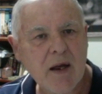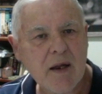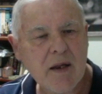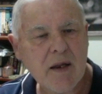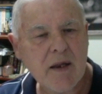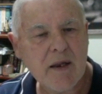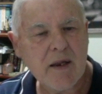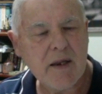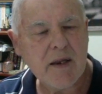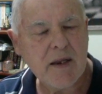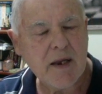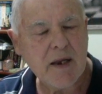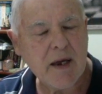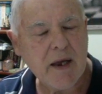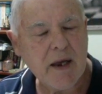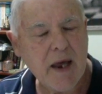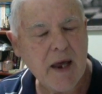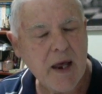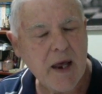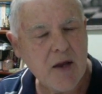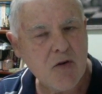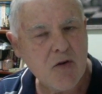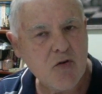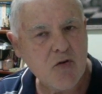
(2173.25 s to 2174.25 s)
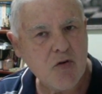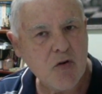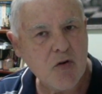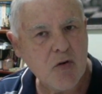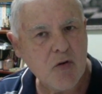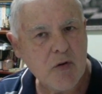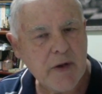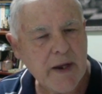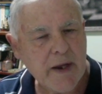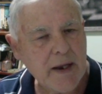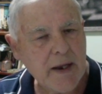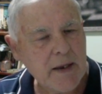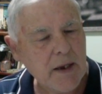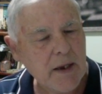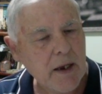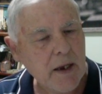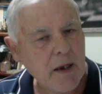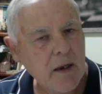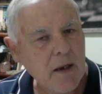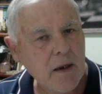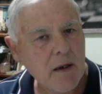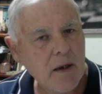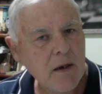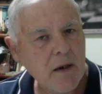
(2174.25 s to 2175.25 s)
young Andrew Kelly,
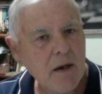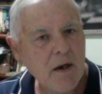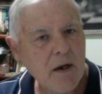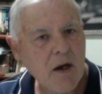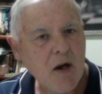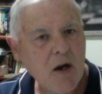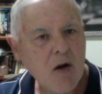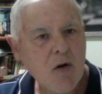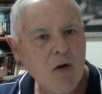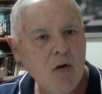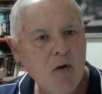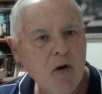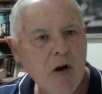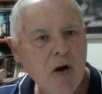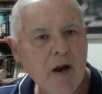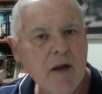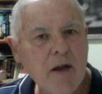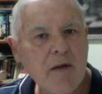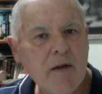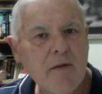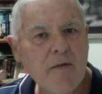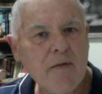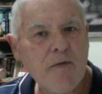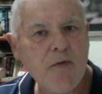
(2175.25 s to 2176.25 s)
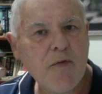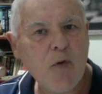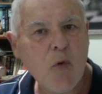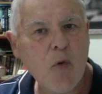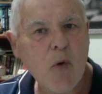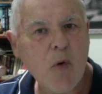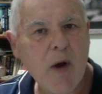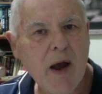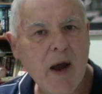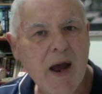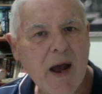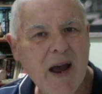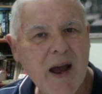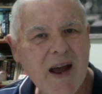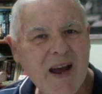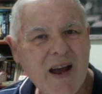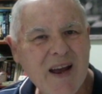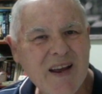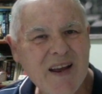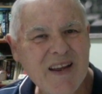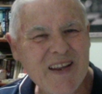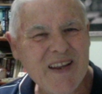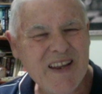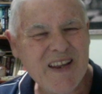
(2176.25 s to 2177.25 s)
right, for
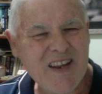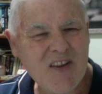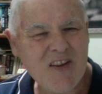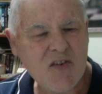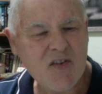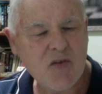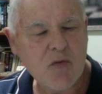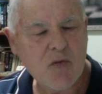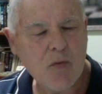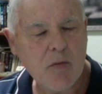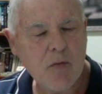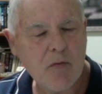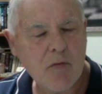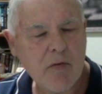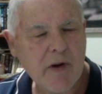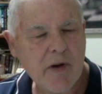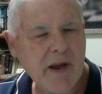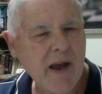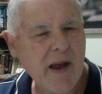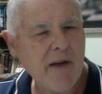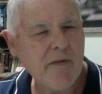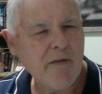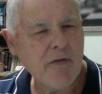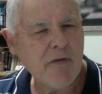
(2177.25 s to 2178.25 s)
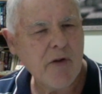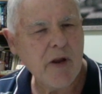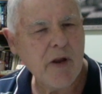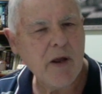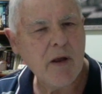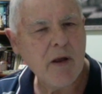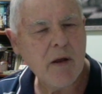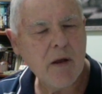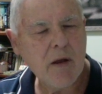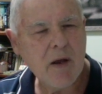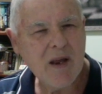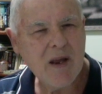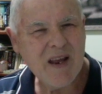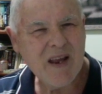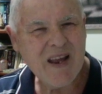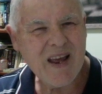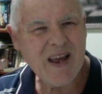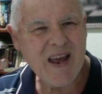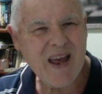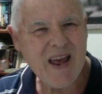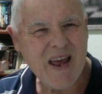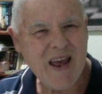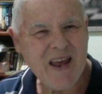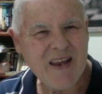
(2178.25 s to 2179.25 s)
his recovery,
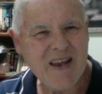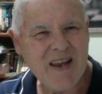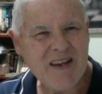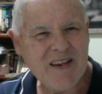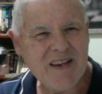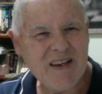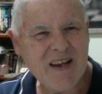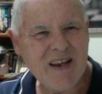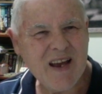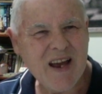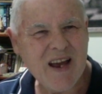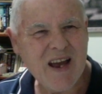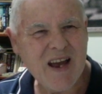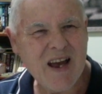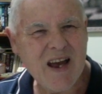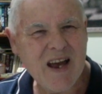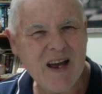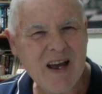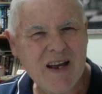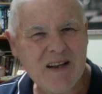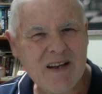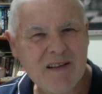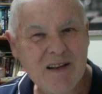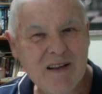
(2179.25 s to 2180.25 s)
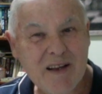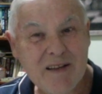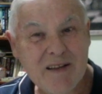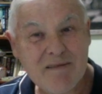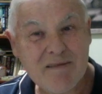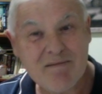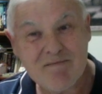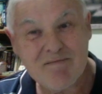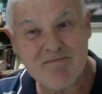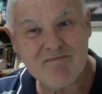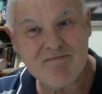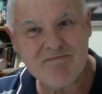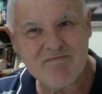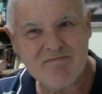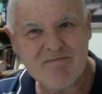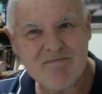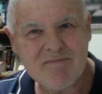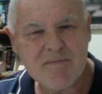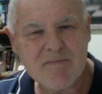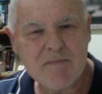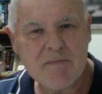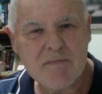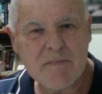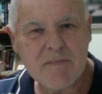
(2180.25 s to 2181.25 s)
and like
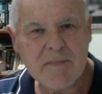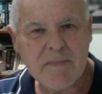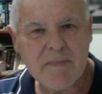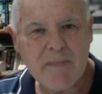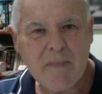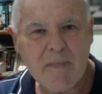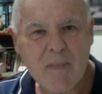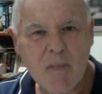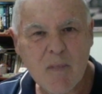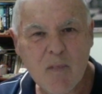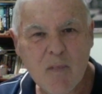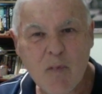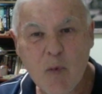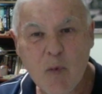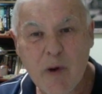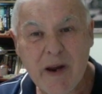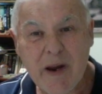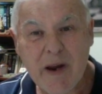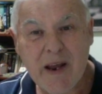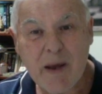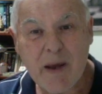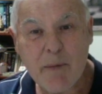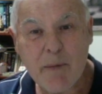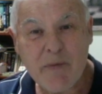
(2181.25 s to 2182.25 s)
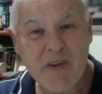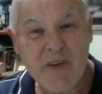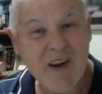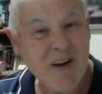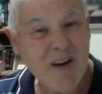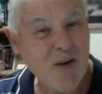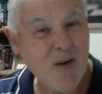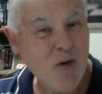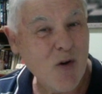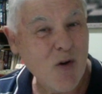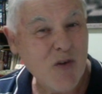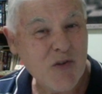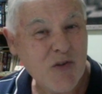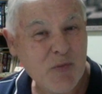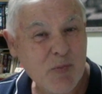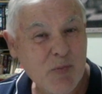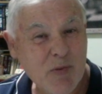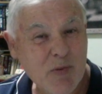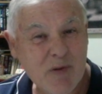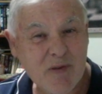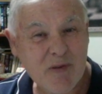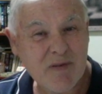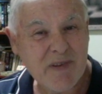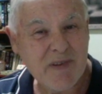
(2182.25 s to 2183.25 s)
when he comes out of
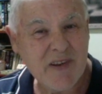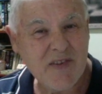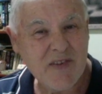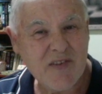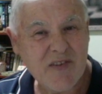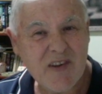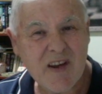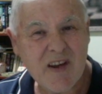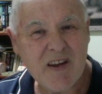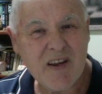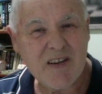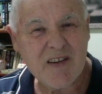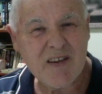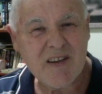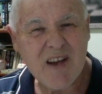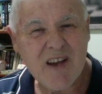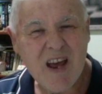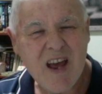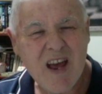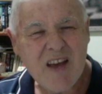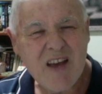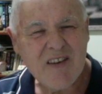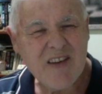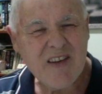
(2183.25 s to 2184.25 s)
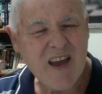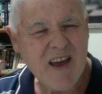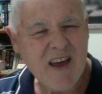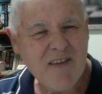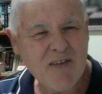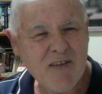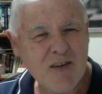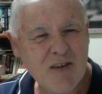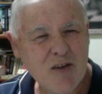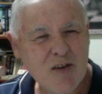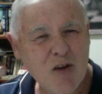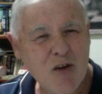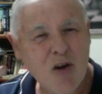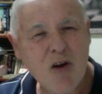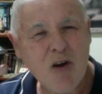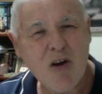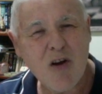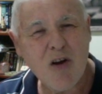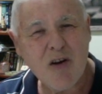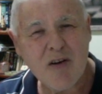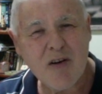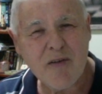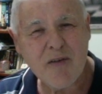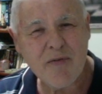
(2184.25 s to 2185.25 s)
hospital, he's going to have a
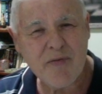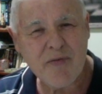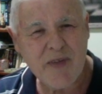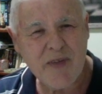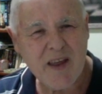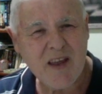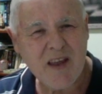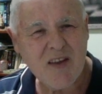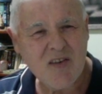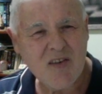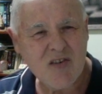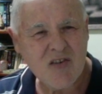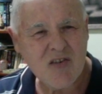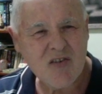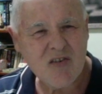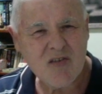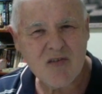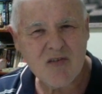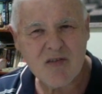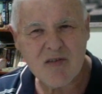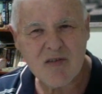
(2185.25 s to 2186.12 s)
lot of things